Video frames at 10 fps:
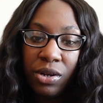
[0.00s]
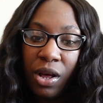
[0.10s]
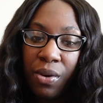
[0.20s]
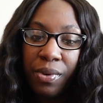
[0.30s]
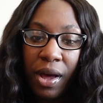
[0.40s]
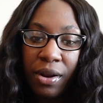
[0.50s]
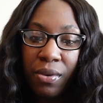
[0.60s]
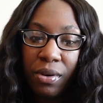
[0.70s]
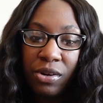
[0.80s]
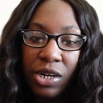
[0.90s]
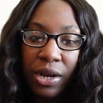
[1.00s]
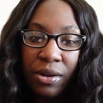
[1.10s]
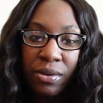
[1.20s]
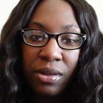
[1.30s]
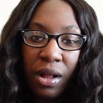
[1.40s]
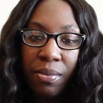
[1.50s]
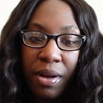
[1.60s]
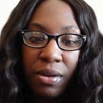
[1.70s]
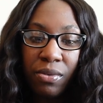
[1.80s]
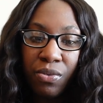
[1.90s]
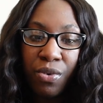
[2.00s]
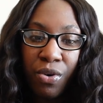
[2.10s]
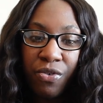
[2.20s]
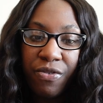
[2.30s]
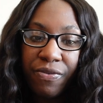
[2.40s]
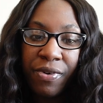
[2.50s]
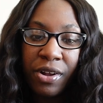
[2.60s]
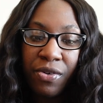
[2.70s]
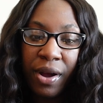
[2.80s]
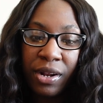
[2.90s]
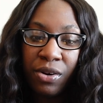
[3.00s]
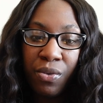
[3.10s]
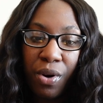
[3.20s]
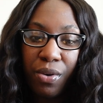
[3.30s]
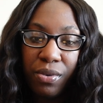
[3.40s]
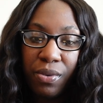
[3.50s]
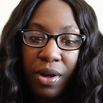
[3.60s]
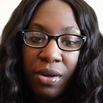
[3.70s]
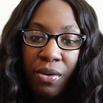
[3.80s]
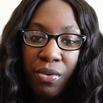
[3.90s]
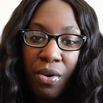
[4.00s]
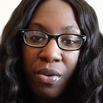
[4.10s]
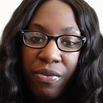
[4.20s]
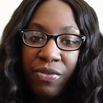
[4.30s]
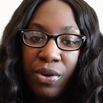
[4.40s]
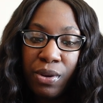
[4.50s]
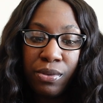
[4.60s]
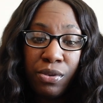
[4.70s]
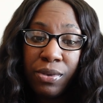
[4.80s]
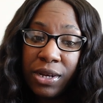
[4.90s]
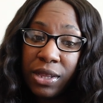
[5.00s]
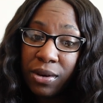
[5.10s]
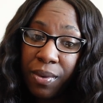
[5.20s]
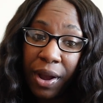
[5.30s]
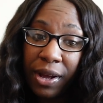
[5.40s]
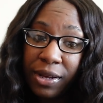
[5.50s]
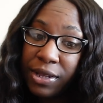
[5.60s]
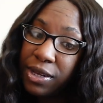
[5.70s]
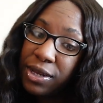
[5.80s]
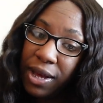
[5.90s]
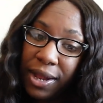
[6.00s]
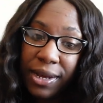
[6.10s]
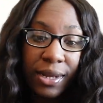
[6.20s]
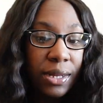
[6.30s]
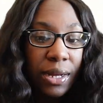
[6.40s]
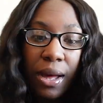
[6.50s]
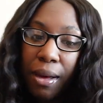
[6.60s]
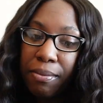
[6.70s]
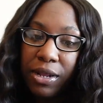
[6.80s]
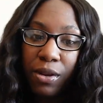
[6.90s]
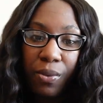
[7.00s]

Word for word: you know, we got to grow the channel. It's all about growth, trying to grow. You ain't going to grow if you don't do nothing, right? So you got to put the